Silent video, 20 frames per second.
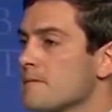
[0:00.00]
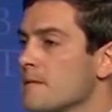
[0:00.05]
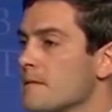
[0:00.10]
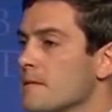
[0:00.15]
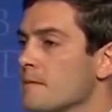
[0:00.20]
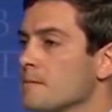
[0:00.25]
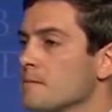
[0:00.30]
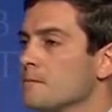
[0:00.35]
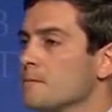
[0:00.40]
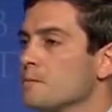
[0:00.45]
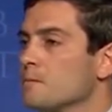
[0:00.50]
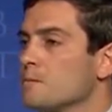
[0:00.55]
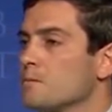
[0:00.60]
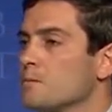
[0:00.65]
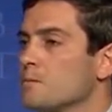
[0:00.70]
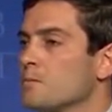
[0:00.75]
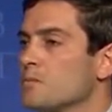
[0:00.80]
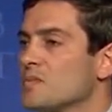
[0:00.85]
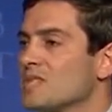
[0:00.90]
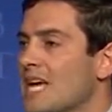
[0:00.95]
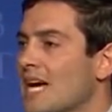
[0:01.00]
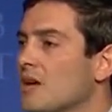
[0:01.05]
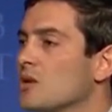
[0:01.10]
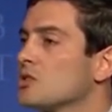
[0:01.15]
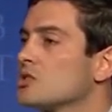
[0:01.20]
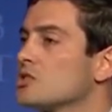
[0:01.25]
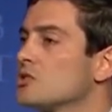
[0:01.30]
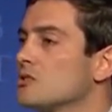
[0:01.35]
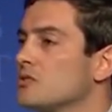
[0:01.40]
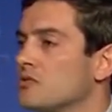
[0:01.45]
You know,
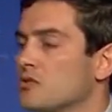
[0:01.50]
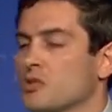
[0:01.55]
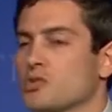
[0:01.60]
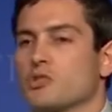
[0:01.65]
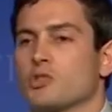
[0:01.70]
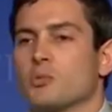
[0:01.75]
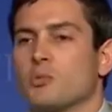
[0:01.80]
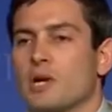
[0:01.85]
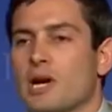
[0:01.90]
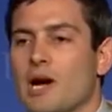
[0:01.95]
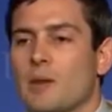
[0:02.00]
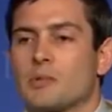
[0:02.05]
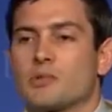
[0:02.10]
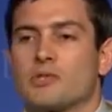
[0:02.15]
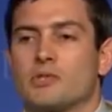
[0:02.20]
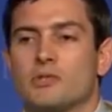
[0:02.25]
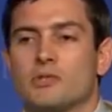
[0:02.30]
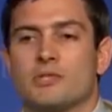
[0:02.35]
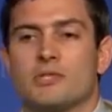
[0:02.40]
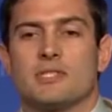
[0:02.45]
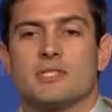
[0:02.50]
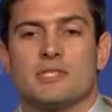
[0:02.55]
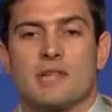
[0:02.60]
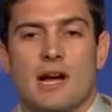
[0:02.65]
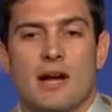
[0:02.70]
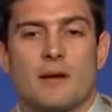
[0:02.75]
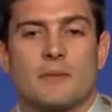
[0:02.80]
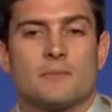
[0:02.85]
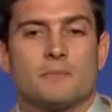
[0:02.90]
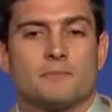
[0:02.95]
talent's universal, but opportunity is
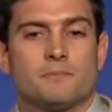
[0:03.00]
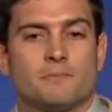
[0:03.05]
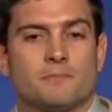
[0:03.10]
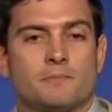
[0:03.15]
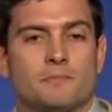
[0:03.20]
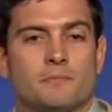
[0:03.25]
not.